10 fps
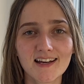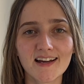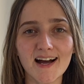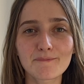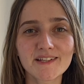
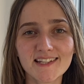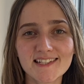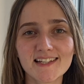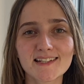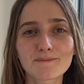I'm a
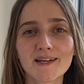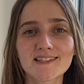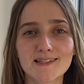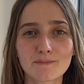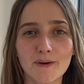knitter
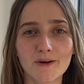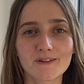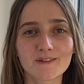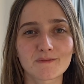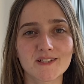based in
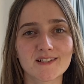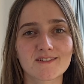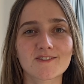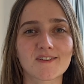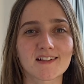Perth in Western
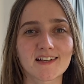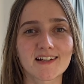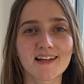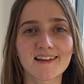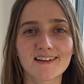
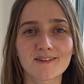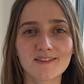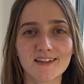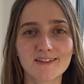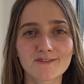Australia, and
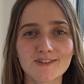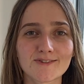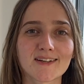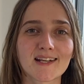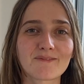thank you for
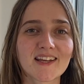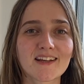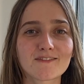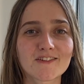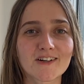joining me
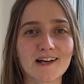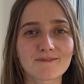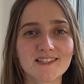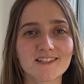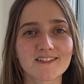for
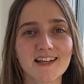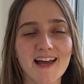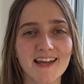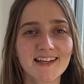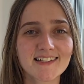episode
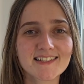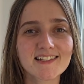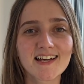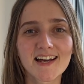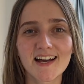8.
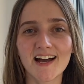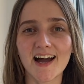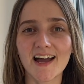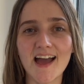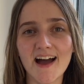
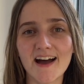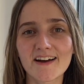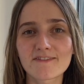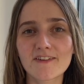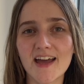I
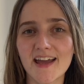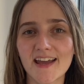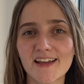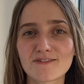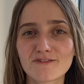have
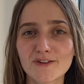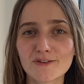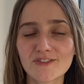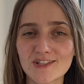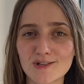a few
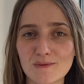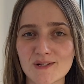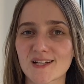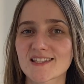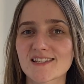finished
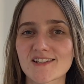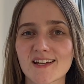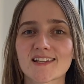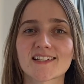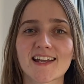objects to
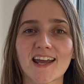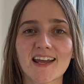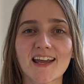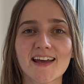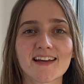share
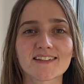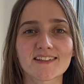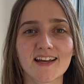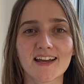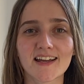today and
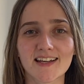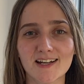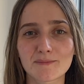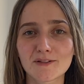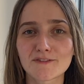a
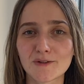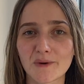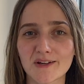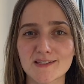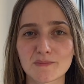couple of new
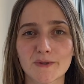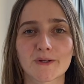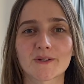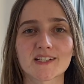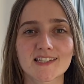works in
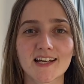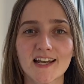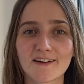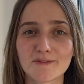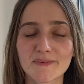progress that
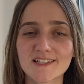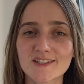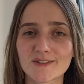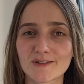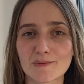haven't been
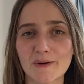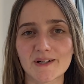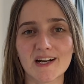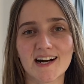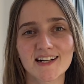shown on the
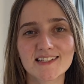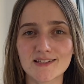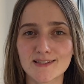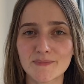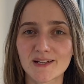podcast.
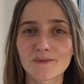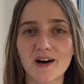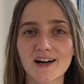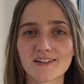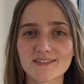It's been a
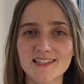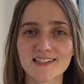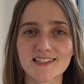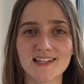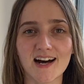while
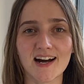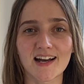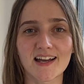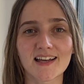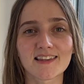since
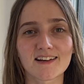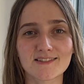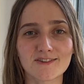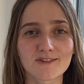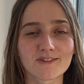I
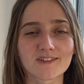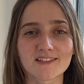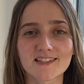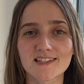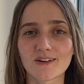last
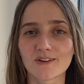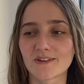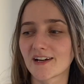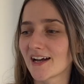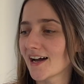recorded, so
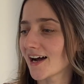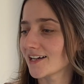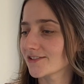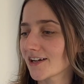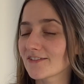I
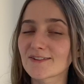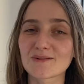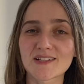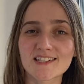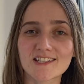do have a little
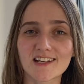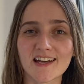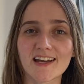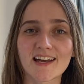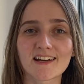bit to
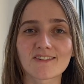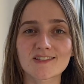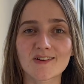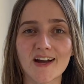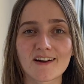share, and I
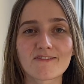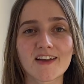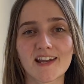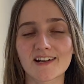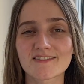also have
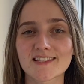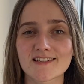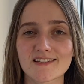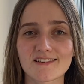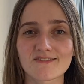an
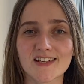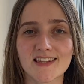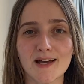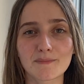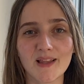acquisition
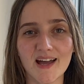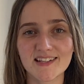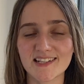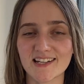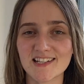with a plan
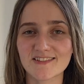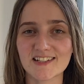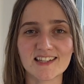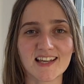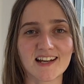attached to
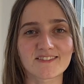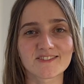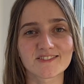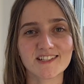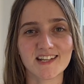it that I
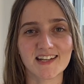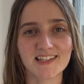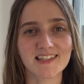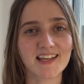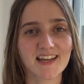will share
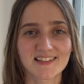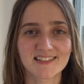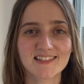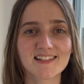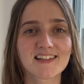at the end.